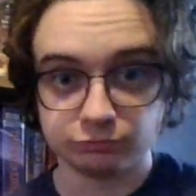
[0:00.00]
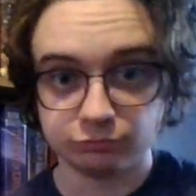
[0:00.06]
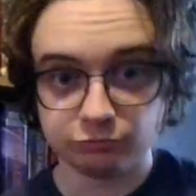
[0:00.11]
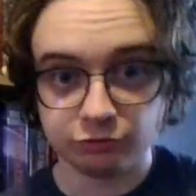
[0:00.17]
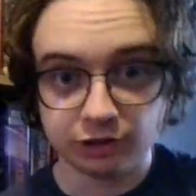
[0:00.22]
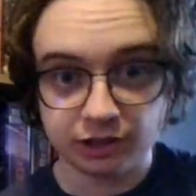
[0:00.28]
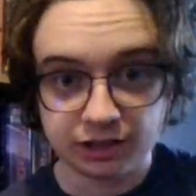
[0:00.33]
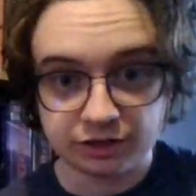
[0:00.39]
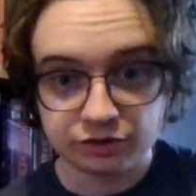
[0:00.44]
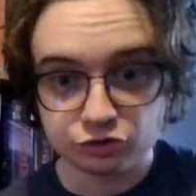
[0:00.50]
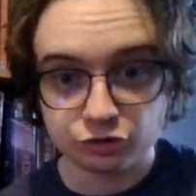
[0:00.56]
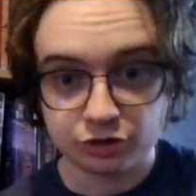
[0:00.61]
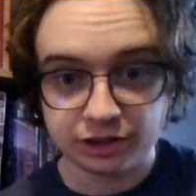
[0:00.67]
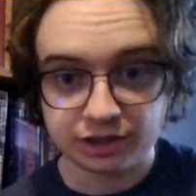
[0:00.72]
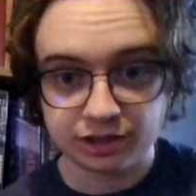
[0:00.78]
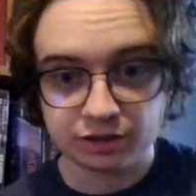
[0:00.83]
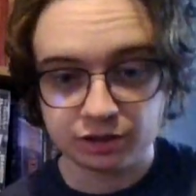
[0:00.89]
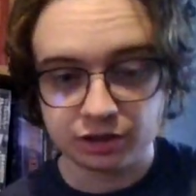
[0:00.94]
Really
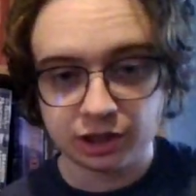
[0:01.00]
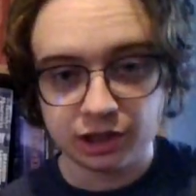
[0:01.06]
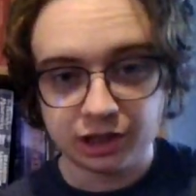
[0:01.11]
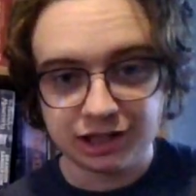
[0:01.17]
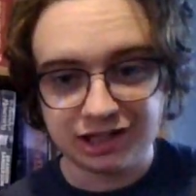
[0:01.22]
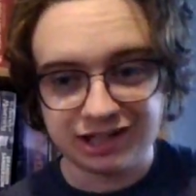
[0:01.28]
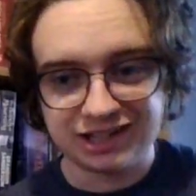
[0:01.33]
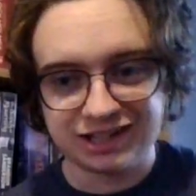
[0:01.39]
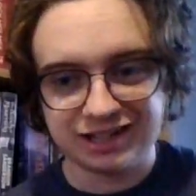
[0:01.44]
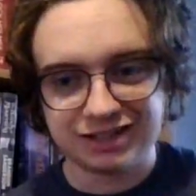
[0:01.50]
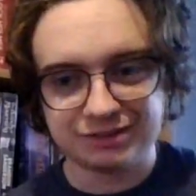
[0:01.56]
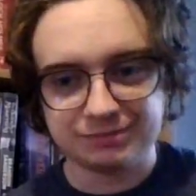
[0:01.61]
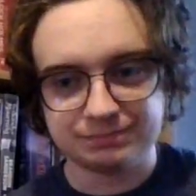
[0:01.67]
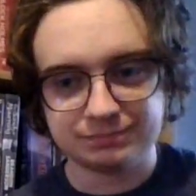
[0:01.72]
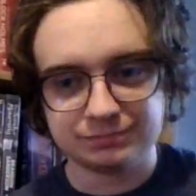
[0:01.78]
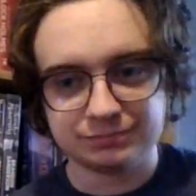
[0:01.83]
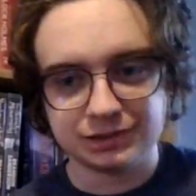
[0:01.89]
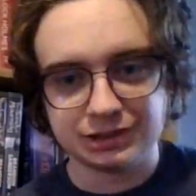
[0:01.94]
enjoyed it.
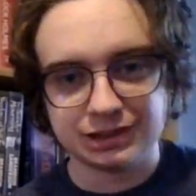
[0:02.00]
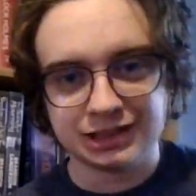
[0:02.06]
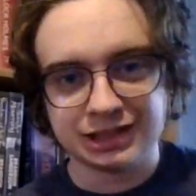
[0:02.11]
Um,